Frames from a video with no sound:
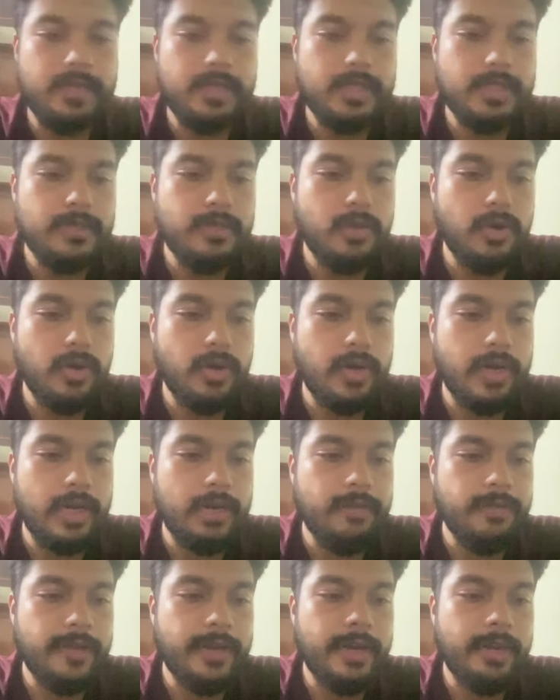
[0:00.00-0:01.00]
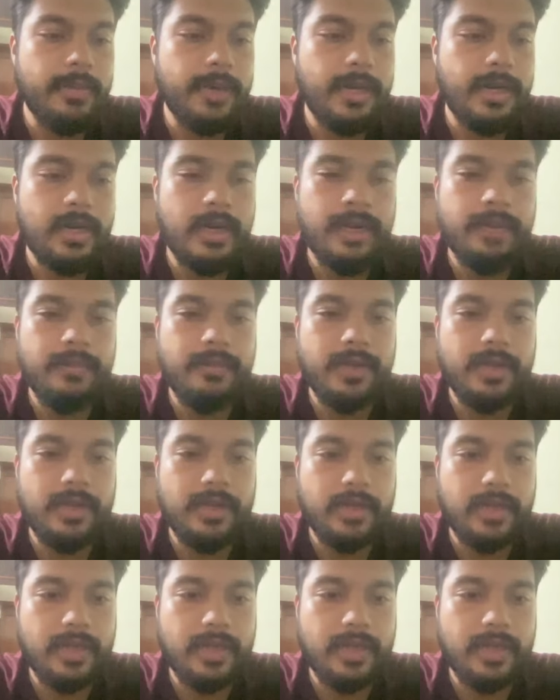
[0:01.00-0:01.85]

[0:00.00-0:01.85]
This is broken at a fundamental level.